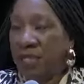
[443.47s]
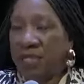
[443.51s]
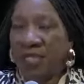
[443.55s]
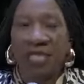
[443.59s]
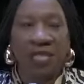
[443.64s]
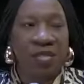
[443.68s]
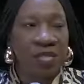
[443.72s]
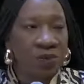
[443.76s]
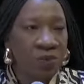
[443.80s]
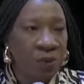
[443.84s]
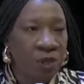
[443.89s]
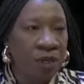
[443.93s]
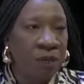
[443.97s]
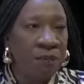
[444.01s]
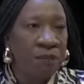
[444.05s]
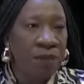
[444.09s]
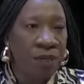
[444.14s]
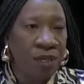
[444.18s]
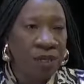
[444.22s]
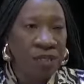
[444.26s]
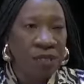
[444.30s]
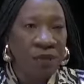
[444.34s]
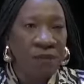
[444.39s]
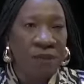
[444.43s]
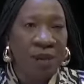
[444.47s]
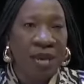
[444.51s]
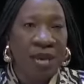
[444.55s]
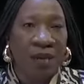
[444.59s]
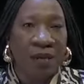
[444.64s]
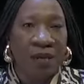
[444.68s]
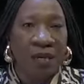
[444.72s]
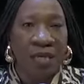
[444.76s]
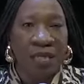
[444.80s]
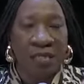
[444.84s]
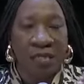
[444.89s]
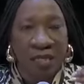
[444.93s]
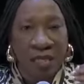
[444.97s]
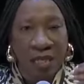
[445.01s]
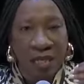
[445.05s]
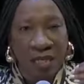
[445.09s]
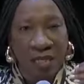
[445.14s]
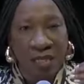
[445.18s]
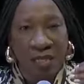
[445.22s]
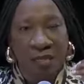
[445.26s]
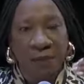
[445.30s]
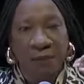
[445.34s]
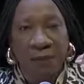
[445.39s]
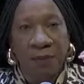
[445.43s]
This is what the book is about. Is
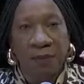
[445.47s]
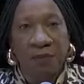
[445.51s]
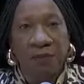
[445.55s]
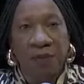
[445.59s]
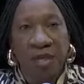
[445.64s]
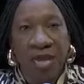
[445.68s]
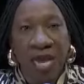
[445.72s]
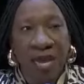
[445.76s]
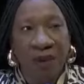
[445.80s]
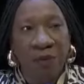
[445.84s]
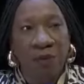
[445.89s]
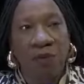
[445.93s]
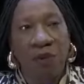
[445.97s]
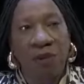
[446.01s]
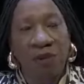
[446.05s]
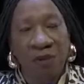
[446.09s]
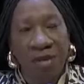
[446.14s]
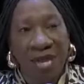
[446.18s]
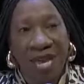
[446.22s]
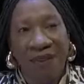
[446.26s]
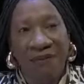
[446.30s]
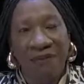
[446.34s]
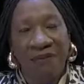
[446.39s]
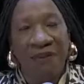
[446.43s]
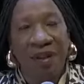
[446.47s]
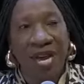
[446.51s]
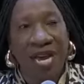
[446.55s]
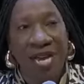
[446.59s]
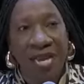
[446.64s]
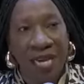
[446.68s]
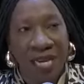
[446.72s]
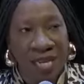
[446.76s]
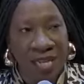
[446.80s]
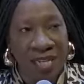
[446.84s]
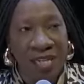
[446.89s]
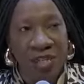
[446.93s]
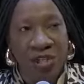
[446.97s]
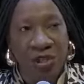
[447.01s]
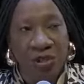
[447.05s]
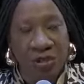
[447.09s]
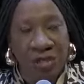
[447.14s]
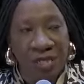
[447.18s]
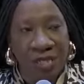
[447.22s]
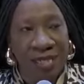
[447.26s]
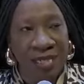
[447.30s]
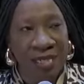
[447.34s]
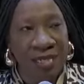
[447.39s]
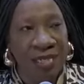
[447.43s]
is I will not violate your
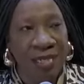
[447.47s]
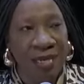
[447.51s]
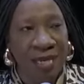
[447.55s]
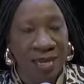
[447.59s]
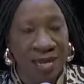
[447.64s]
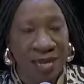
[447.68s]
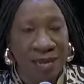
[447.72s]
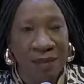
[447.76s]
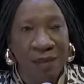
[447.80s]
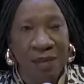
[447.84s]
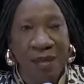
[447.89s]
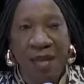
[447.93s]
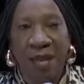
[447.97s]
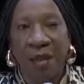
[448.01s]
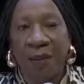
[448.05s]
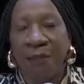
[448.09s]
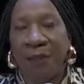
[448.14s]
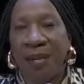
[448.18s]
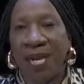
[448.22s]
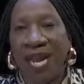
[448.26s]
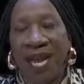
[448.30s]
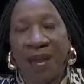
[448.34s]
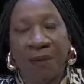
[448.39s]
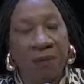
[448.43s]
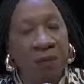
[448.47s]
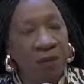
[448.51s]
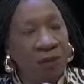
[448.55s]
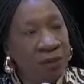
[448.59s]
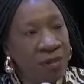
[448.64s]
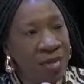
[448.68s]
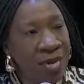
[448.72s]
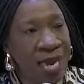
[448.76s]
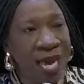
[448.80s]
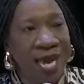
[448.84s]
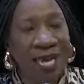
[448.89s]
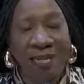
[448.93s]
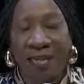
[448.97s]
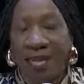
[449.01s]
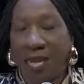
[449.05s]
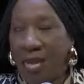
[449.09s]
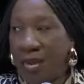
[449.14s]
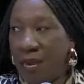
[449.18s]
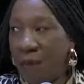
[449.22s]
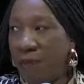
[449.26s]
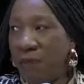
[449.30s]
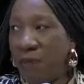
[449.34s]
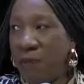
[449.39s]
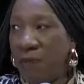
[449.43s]
dignity, but I will not
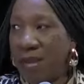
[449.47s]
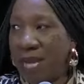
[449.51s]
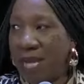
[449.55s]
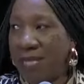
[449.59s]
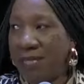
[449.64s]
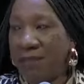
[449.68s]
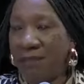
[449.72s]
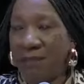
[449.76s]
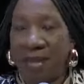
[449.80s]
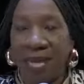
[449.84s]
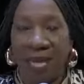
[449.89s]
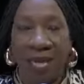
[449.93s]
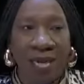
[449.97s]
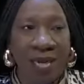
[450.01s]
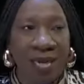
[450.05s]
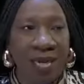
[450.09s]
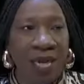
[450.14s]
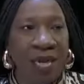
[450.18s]
compromise mine.